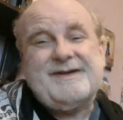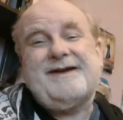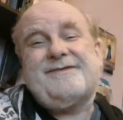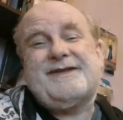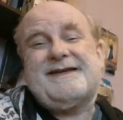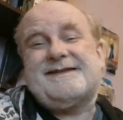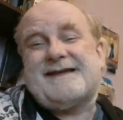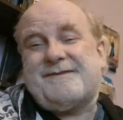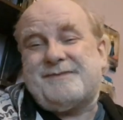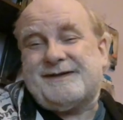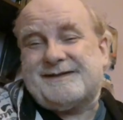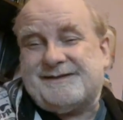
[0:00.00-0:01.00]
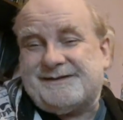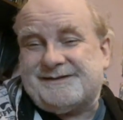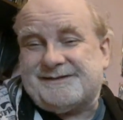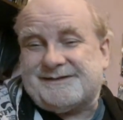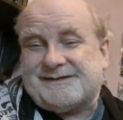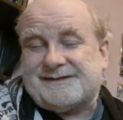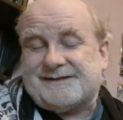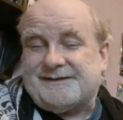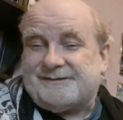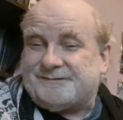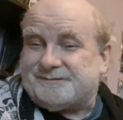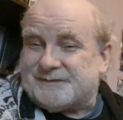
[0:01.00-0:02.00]
of these episodes.
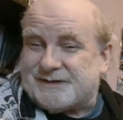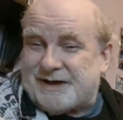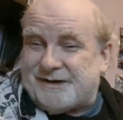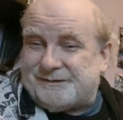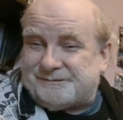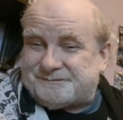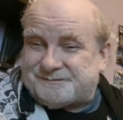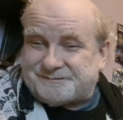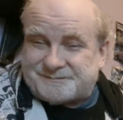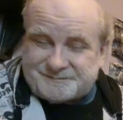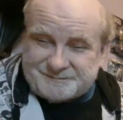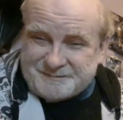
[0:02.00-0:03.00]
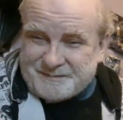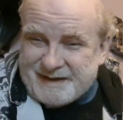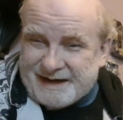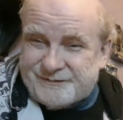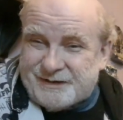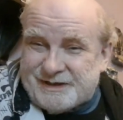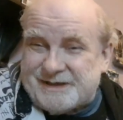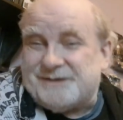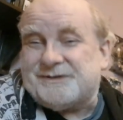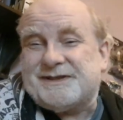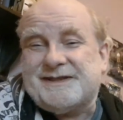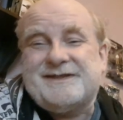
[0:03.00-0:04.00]
So, if you're
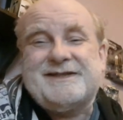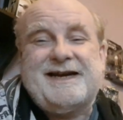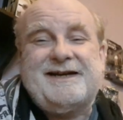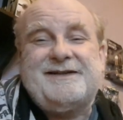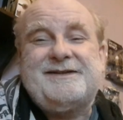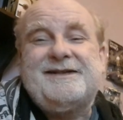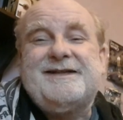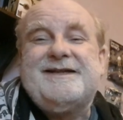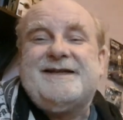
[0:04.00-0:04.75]
new to the channel,